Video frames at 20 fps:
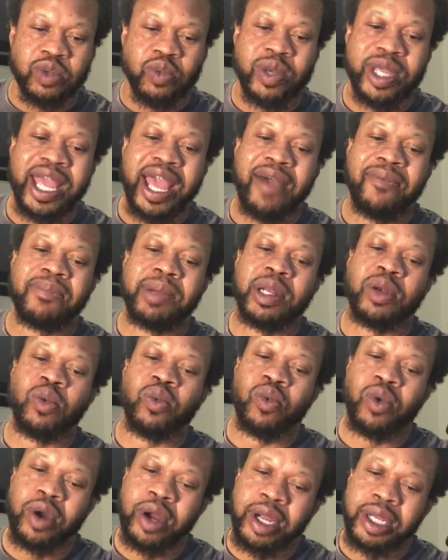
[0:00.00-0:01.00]
We have been
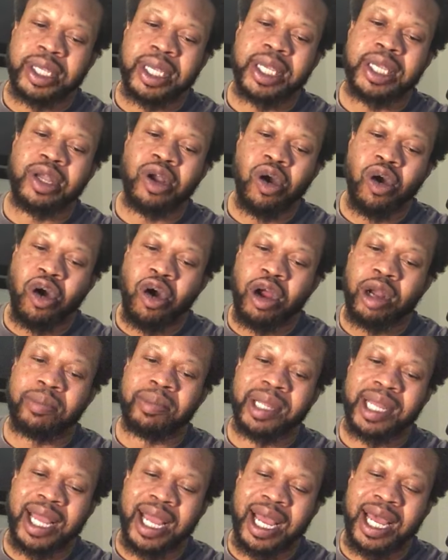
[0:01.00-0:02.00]
working hard
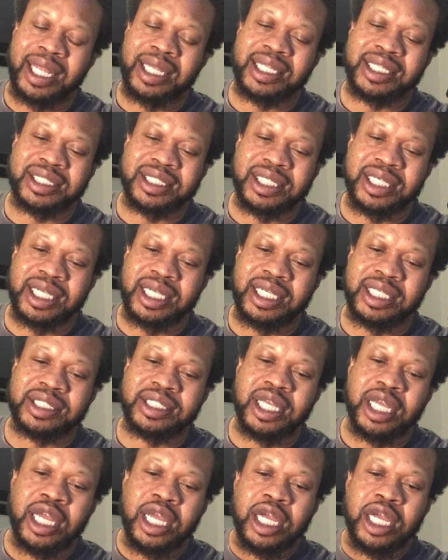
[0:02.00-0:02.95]
behind the scenes